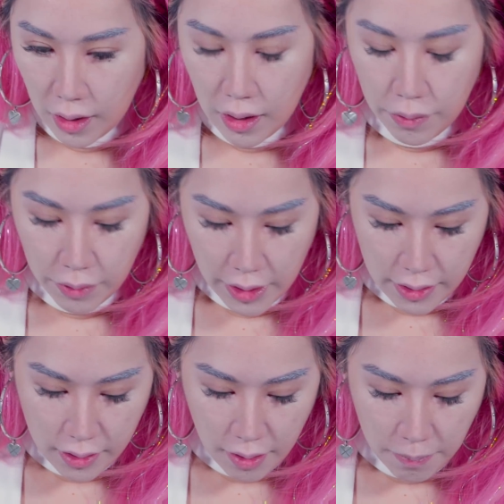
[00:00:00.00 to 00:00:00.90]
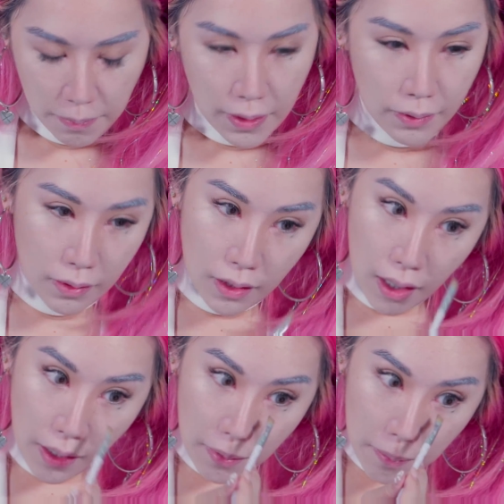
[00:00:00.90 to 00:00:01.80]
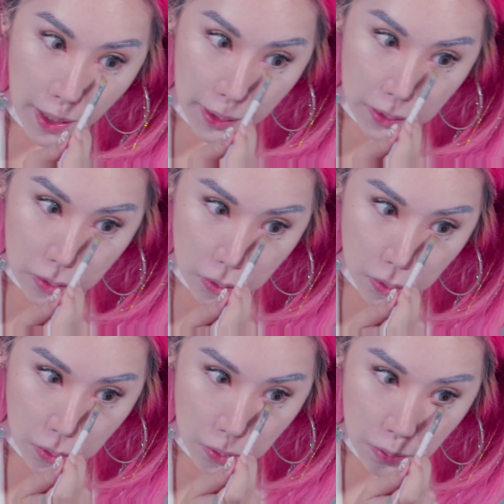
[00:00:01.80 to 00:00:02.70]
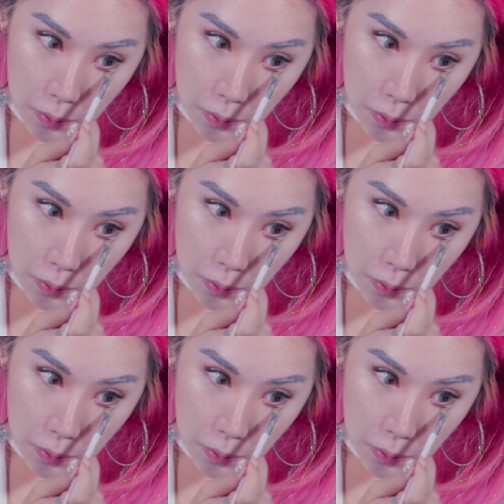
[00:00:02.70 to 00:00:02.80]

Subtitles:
I will get some under eye bags too.